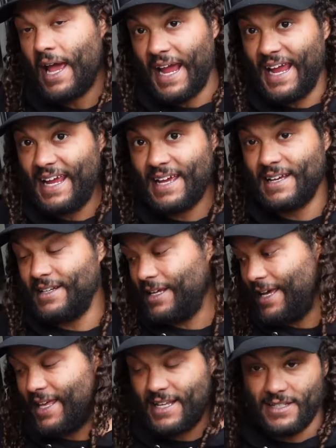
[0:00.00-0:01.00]
and
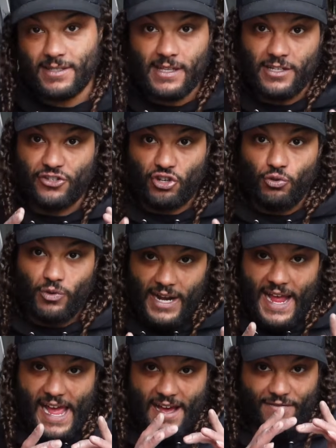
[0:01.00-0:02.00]
it is the
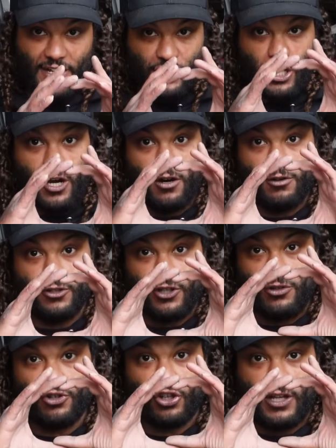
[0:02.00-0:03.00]
2.5-inch hose
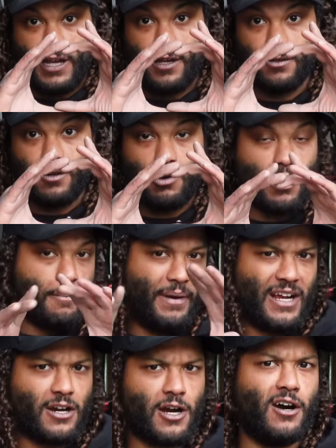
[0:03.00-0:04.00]
usually, or a
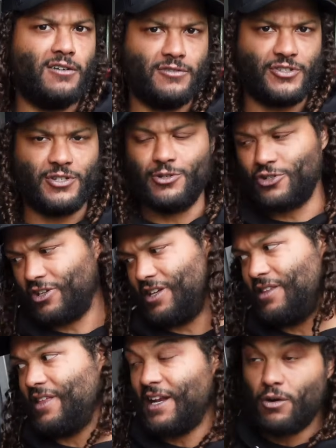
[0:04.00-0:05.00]
bigger hose usually
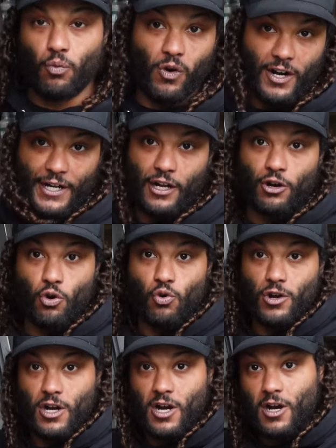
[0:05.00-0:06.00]
than a 1
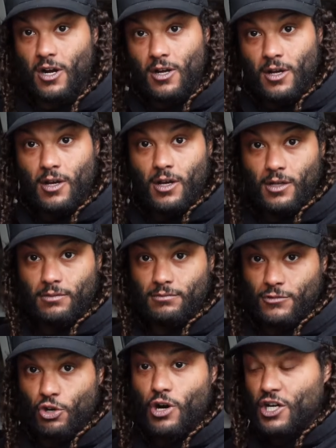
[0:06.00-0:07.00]
1/4
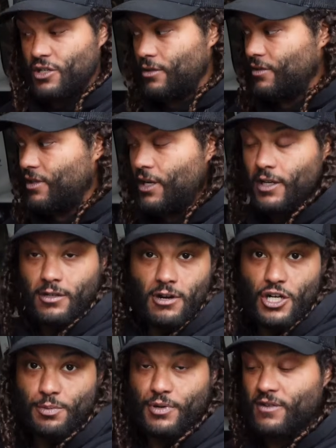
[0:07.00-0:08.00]
the
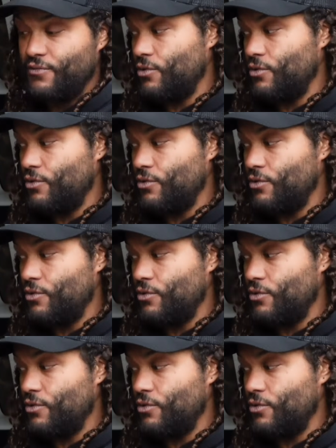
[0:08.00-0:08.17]
crush proof